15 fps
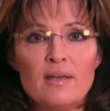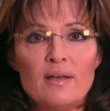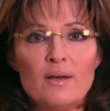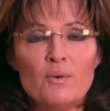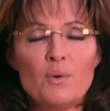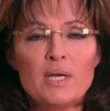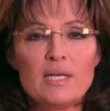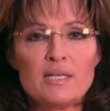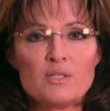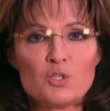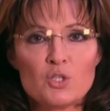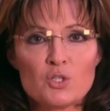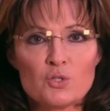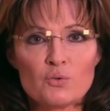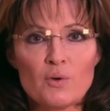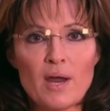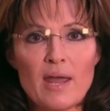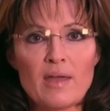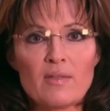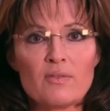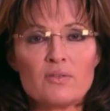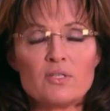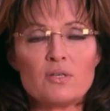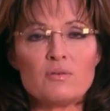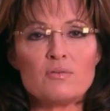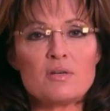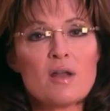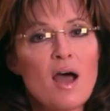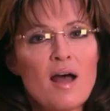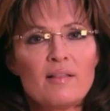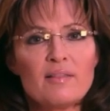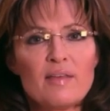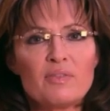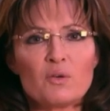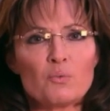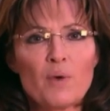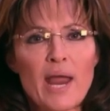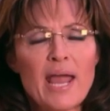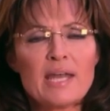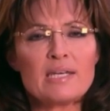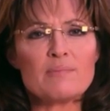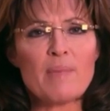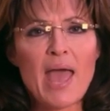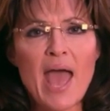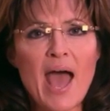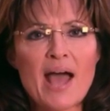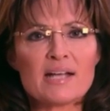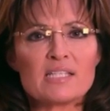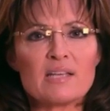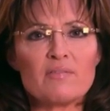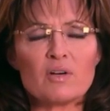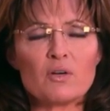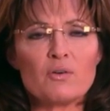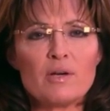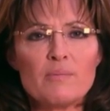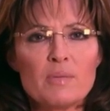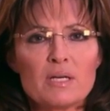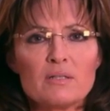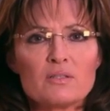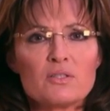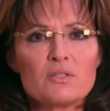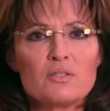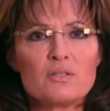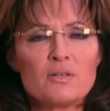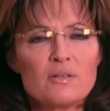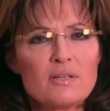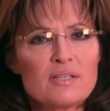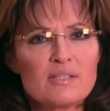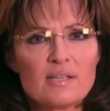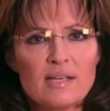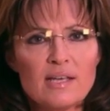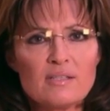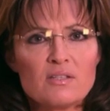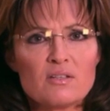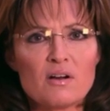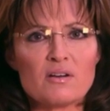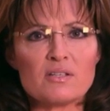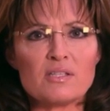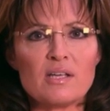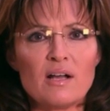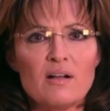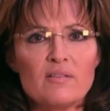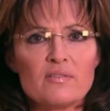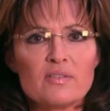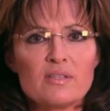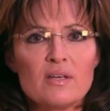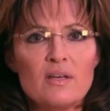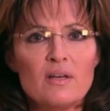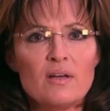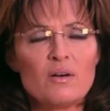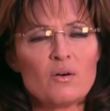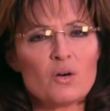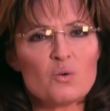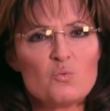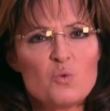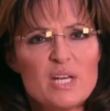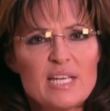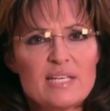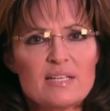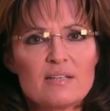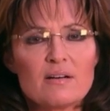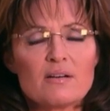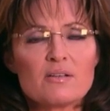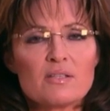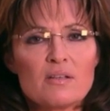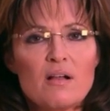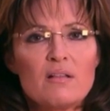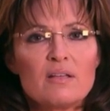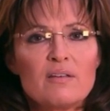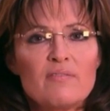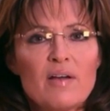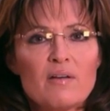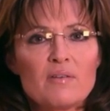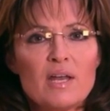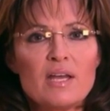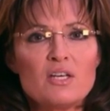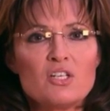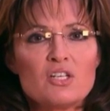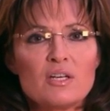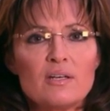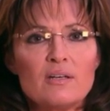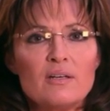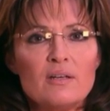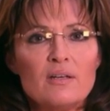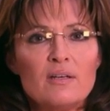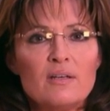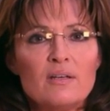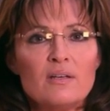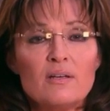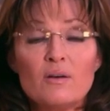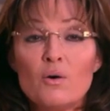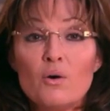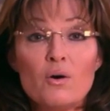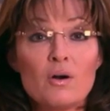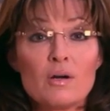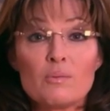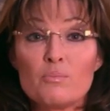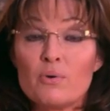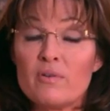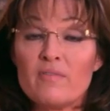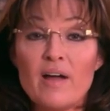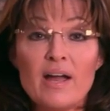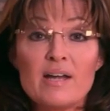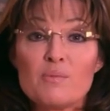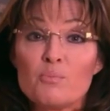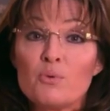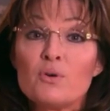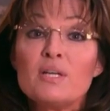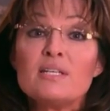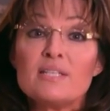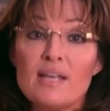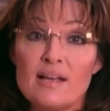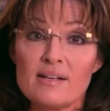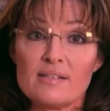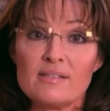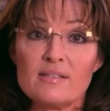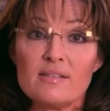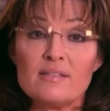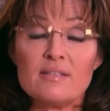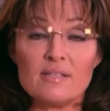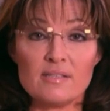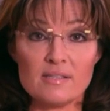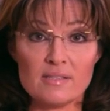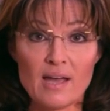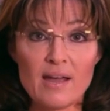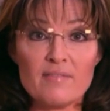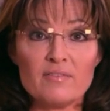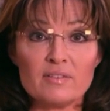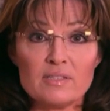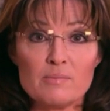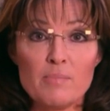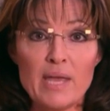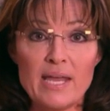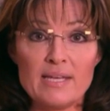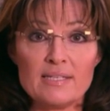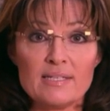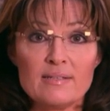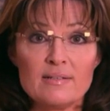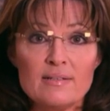We need strength to not let the random acts of a criminal turn us against ourselves or weaken our solid foundation or provide a pretext to stifle debate.